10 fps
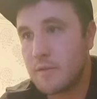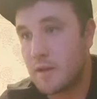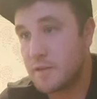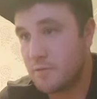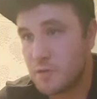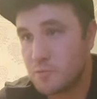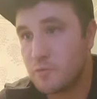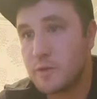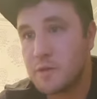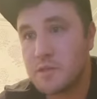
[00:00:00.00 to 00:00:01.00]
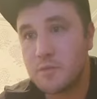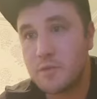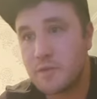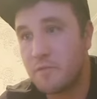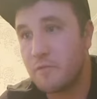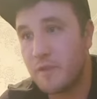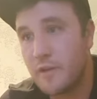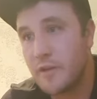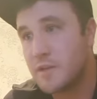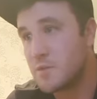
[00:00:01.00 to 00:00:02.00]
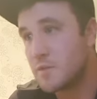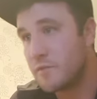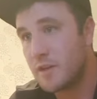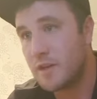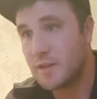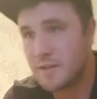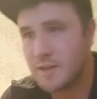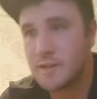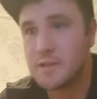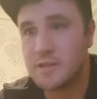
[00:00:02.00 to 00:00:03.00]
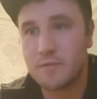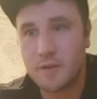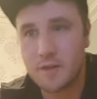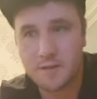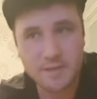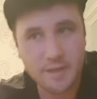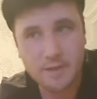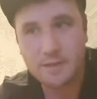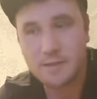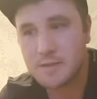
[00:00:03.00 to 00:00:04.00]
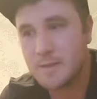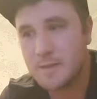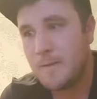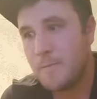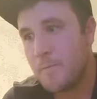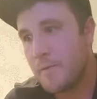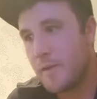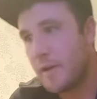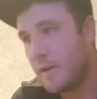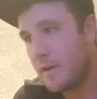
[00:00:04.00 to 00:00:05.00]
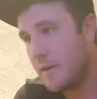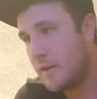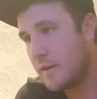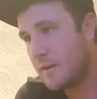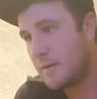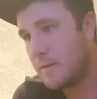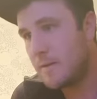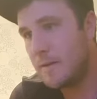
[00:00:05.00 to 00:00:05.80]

Candy Floss boobies with different variants, with different coloured eyes, different coloured tails. There are